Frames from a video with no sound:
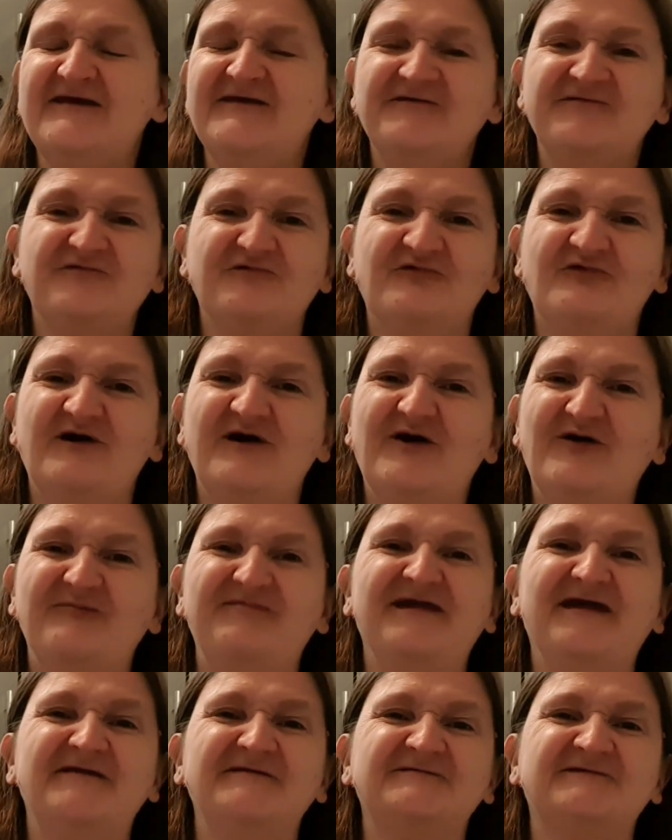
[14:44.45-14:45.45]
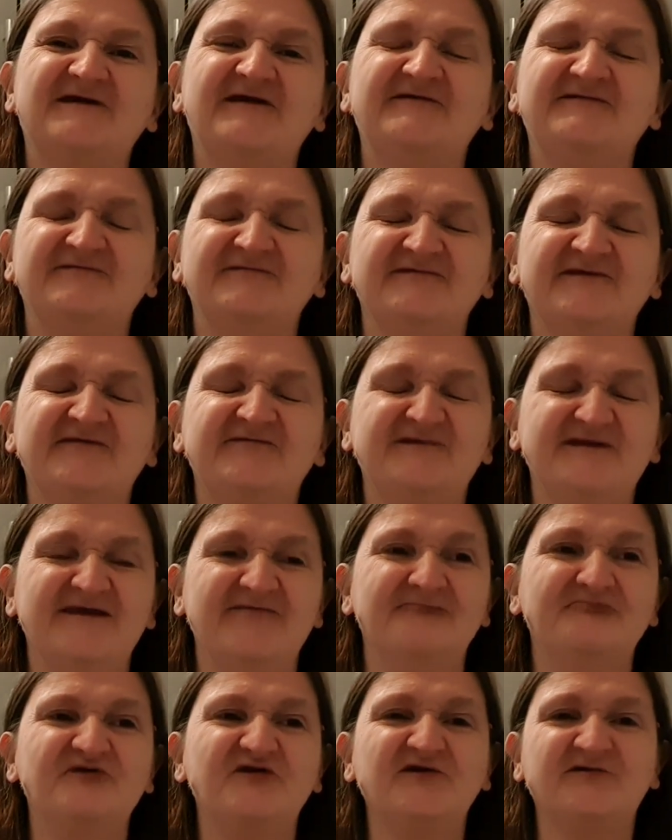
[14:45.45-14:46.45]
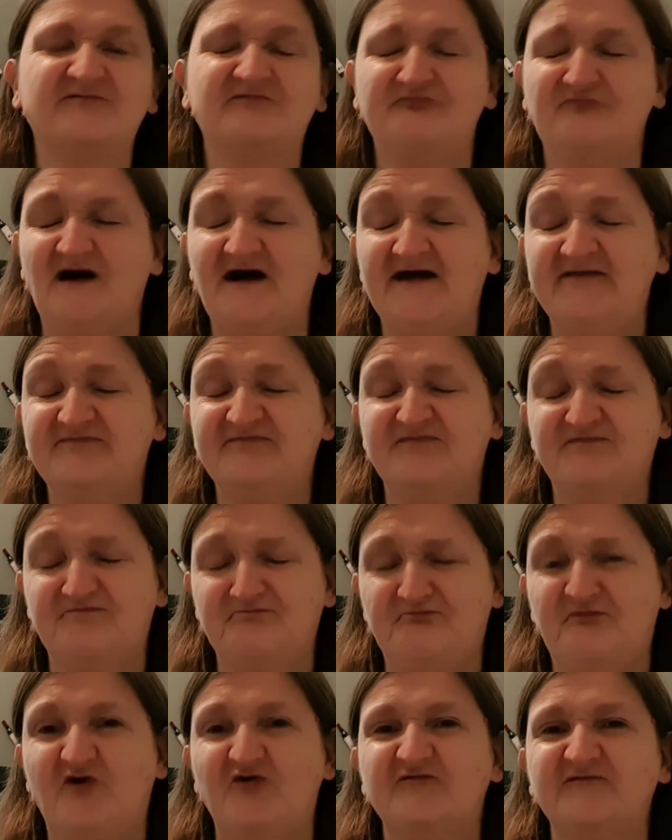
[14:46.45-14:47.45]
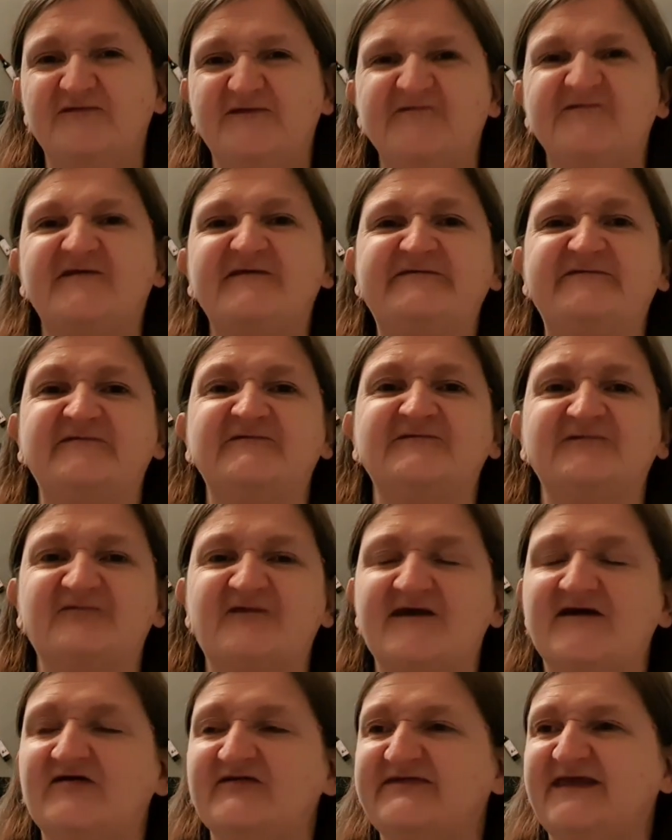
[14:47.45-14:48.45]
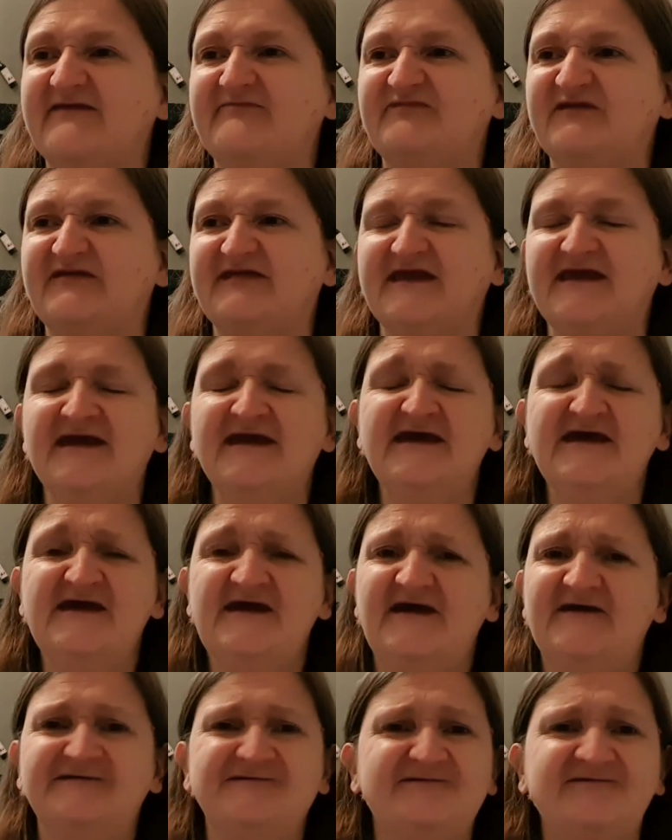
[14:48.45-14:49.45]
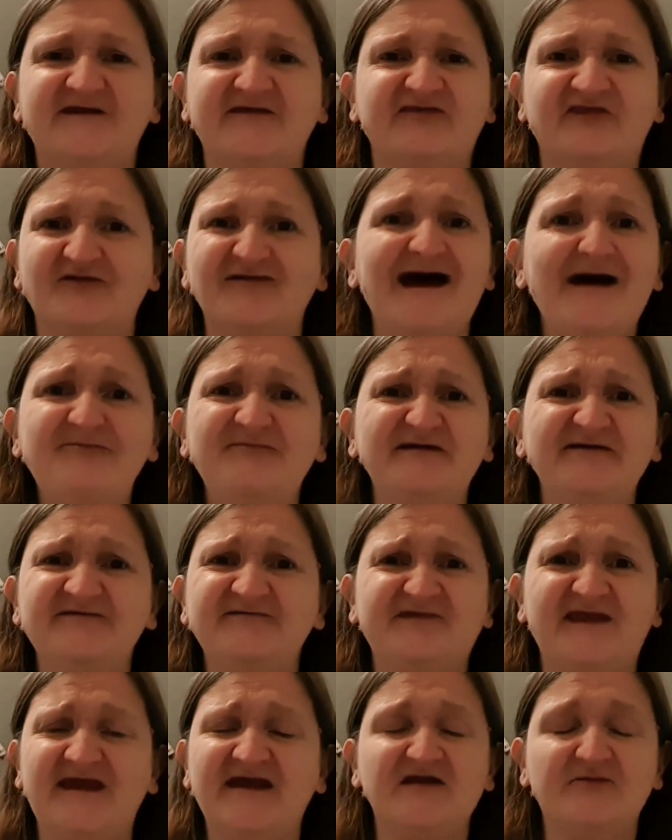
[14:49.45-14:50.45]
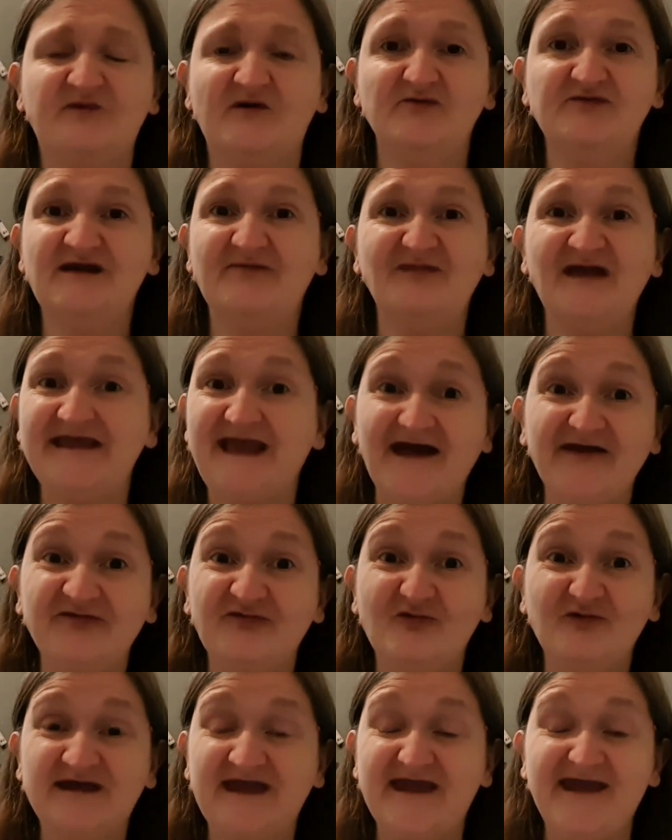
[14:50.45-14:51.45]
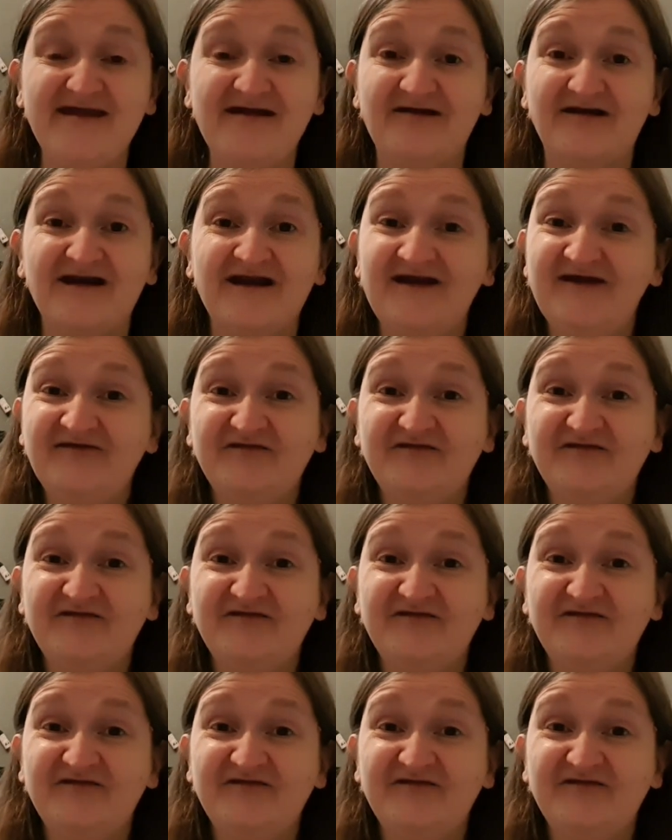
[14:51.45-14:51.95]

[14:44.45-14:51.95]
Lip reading: So it'll be interesting to see. And Brooke had borrowed the scissors and sellotape today, and she said, the wrapping's terrible. And I'm like, I don't care.